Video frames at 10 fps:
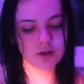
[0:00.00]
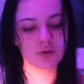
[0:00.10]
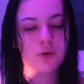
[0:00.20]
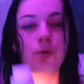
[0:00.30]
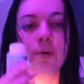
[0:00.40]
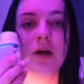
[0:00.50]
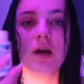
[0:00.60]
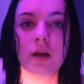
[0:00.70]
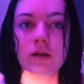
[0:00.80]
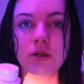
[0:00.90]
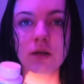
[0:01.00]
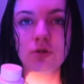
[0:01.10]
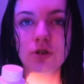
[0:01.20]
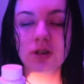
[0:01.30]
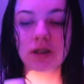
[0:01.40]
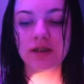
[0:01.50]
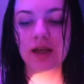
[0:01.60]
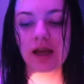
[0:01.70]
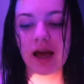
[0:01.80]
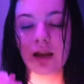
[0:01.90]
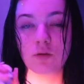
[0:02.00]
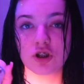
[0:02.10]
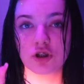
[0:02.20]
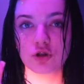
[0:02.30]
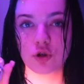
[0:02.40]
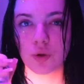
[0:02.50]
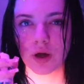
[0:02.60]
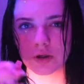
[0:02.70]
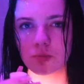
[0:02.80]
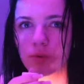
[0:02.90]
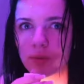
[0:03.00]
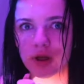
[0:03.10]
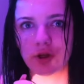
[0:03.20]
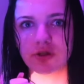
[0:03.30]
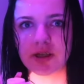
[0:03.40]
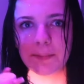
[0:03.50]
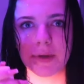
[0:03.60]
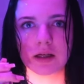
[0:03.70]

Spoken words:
So now it's time to use this, and I'm gonna show you how to properly use it,